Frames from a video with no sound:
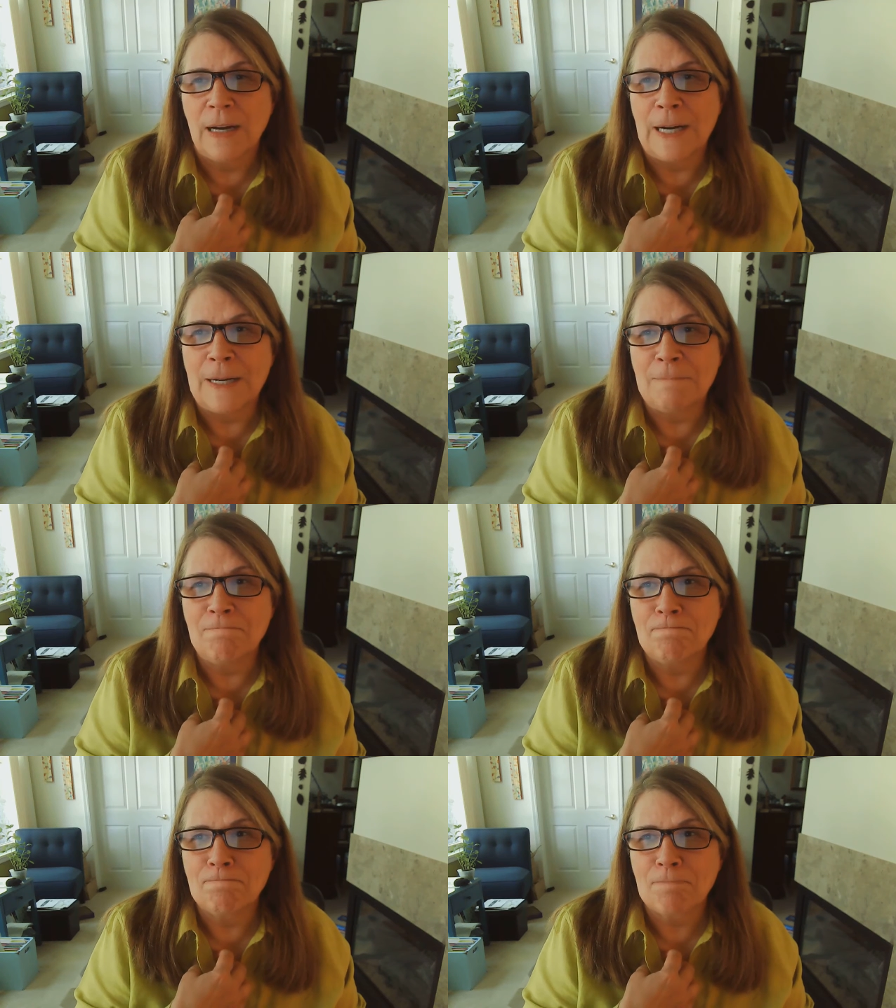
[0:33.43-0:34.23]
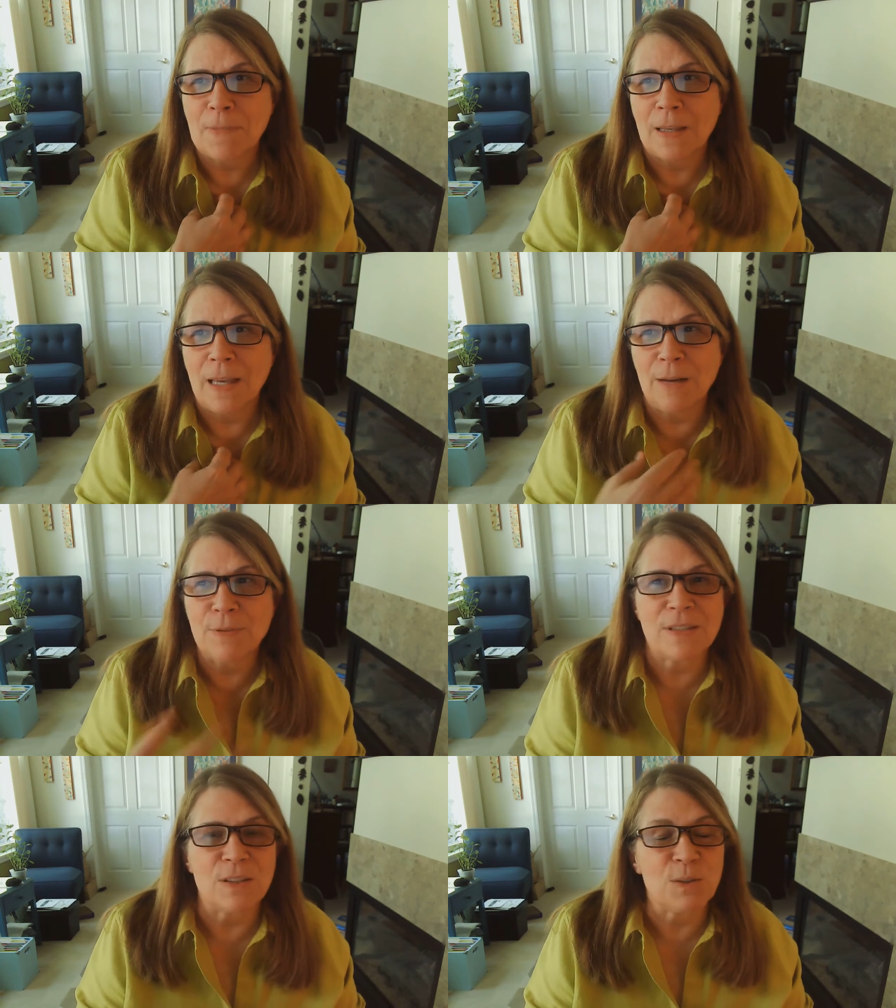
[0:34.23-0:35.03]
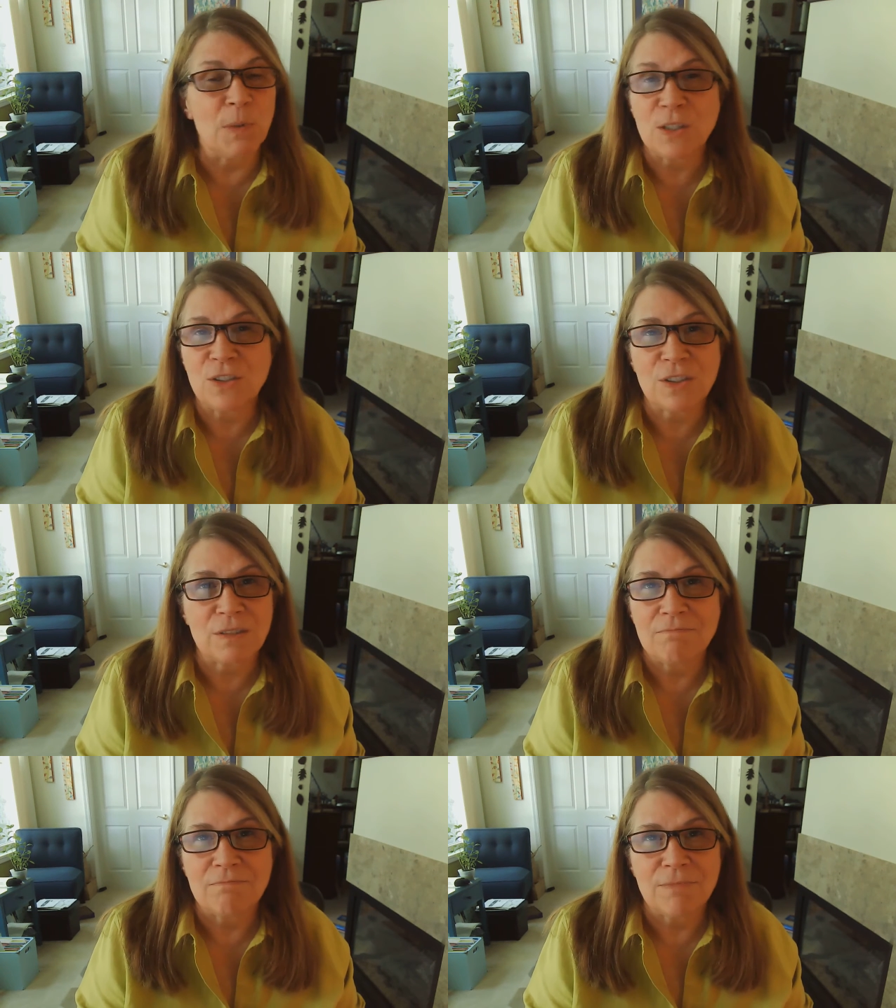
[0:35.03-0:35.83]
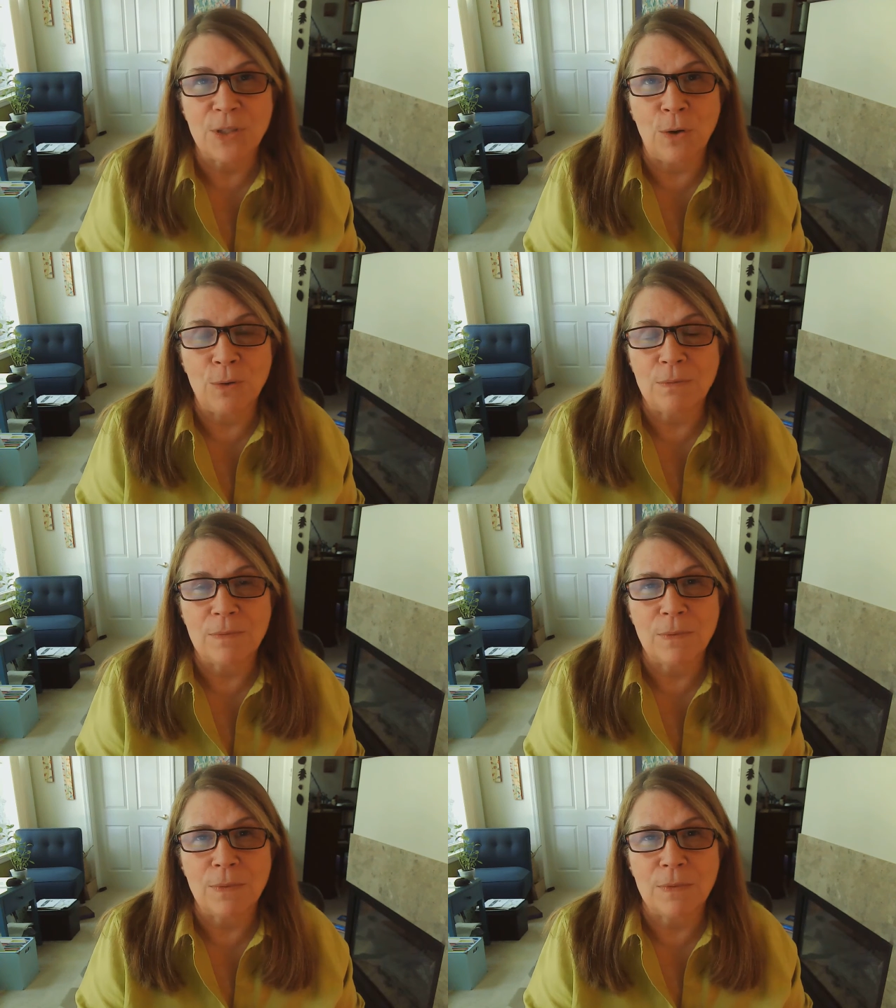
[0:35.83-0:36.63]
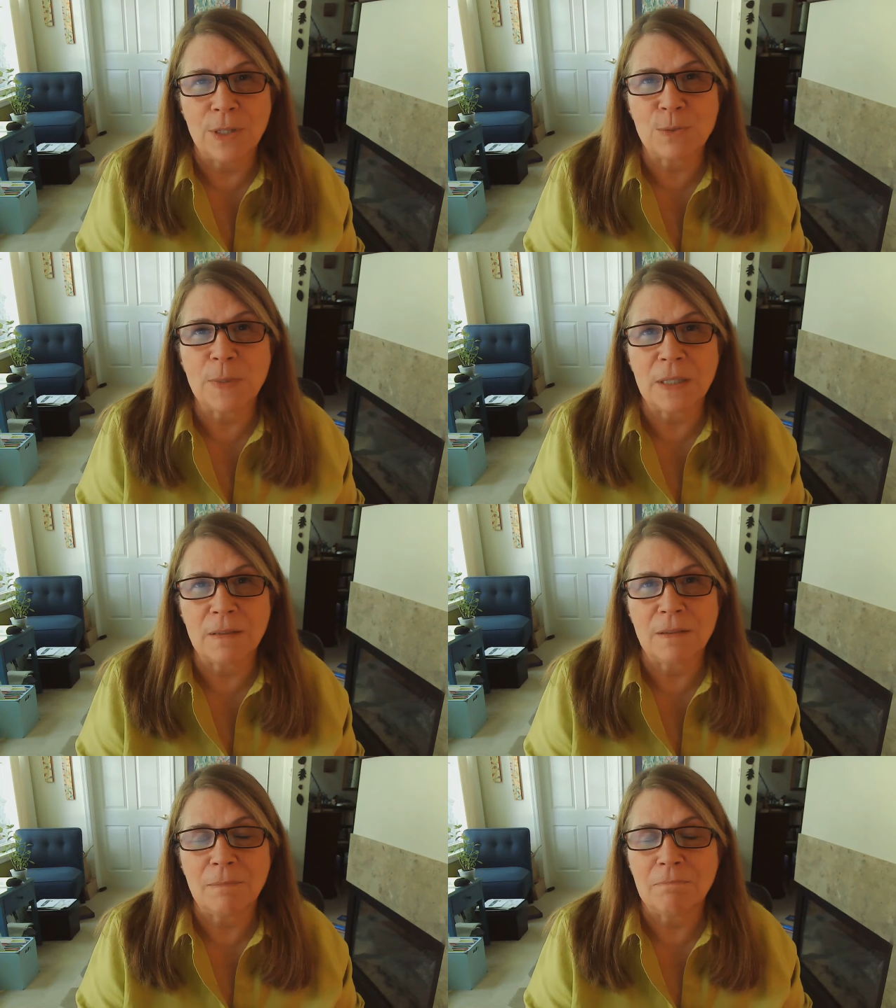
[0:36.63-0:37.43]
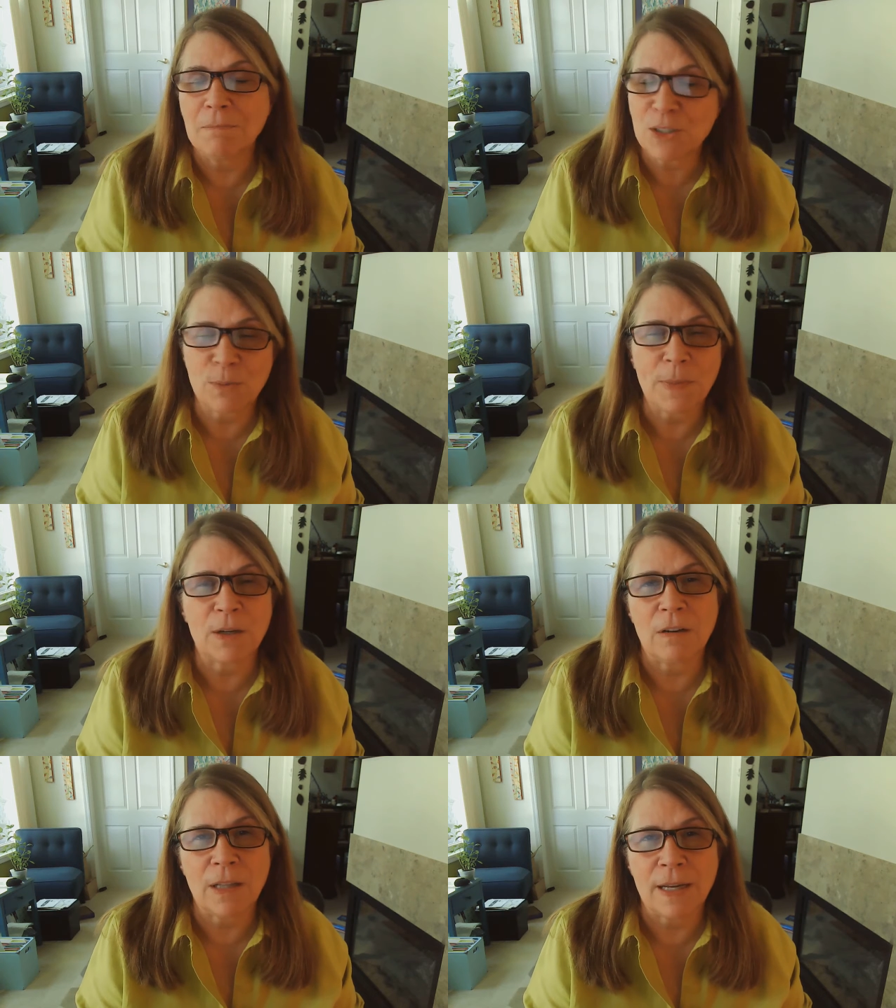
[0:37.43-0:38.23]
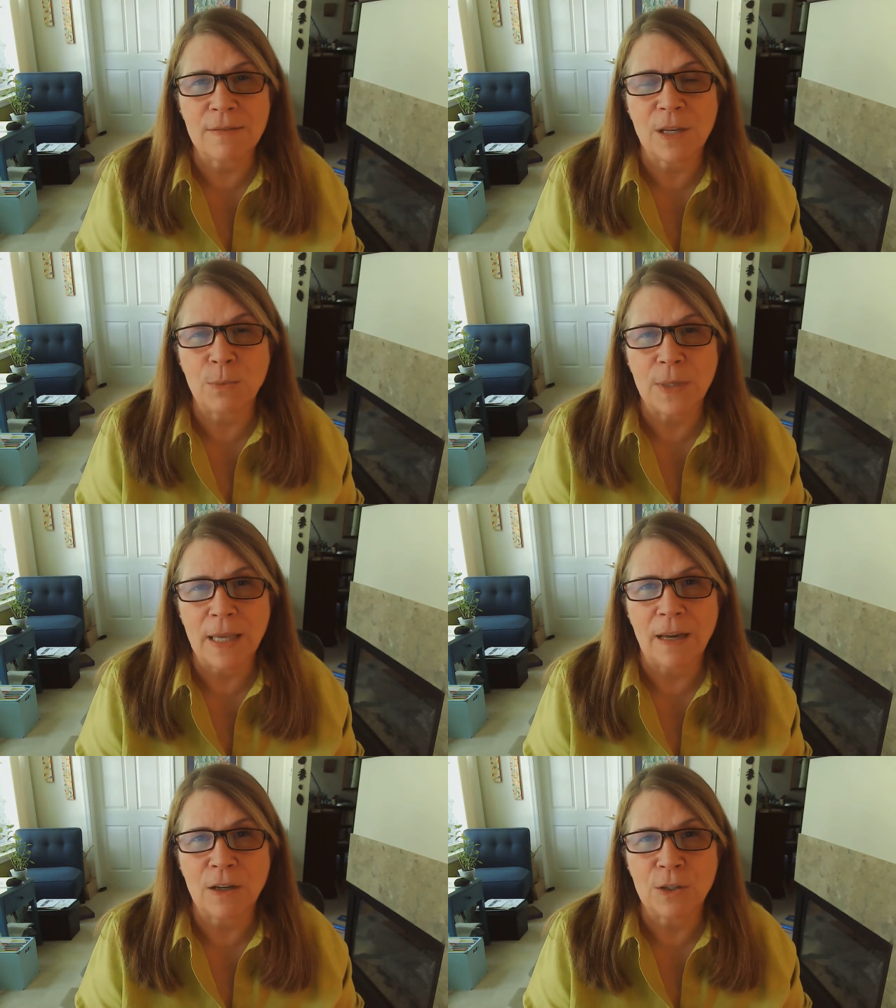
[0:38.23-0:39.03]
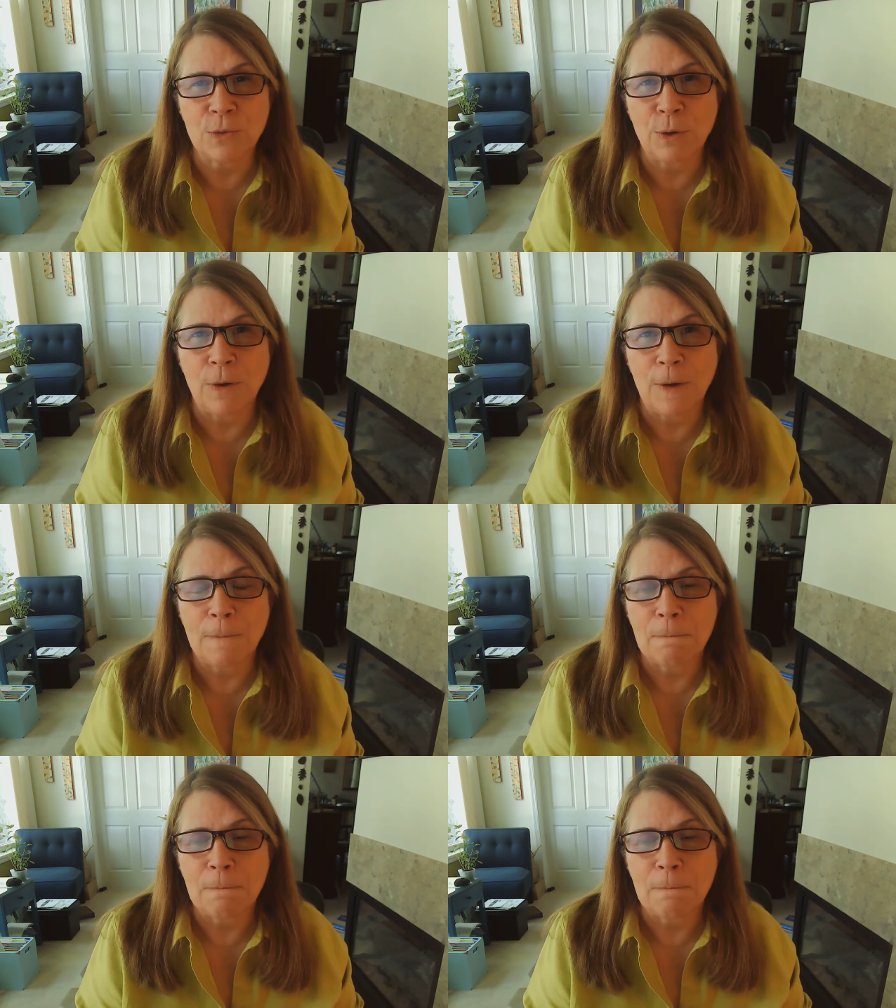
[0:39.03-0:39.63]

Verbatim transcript: Um, ever since March, though, there's been much about our lives that we can't control.